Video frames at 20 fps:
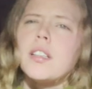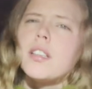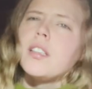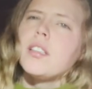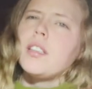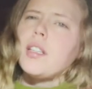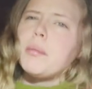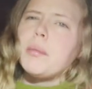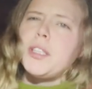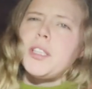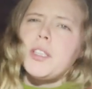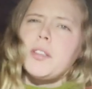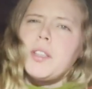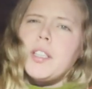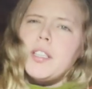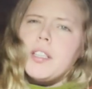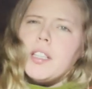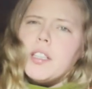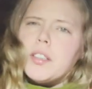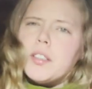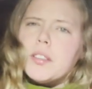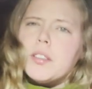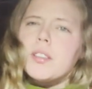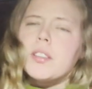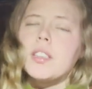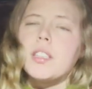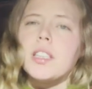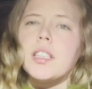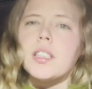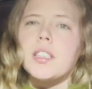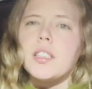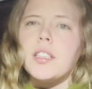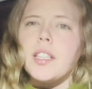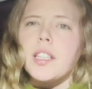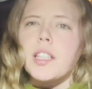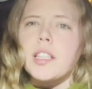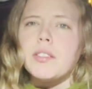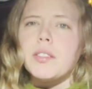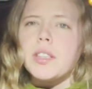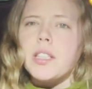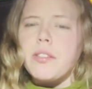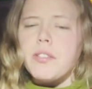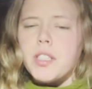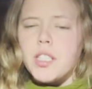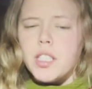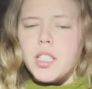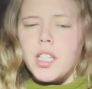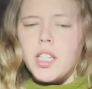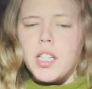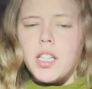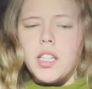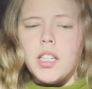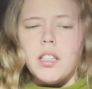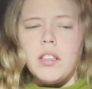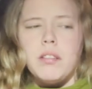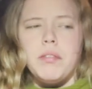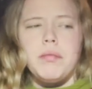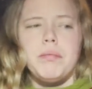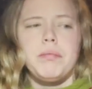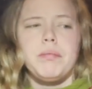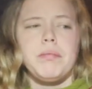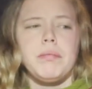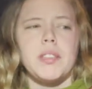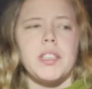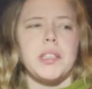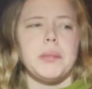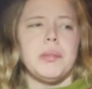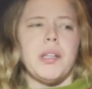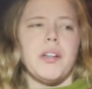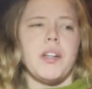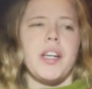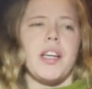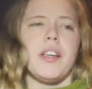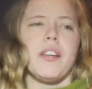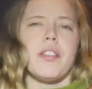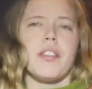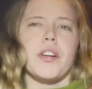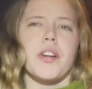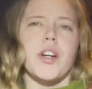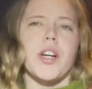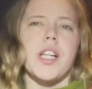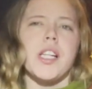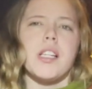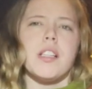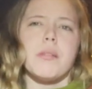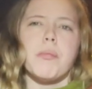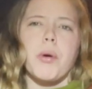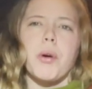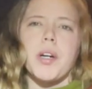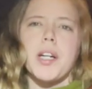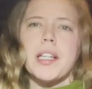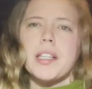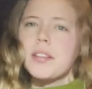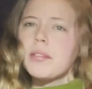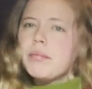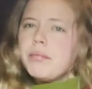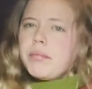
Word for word: Temperature right now says negative 17. It's about 8.30 in the morning.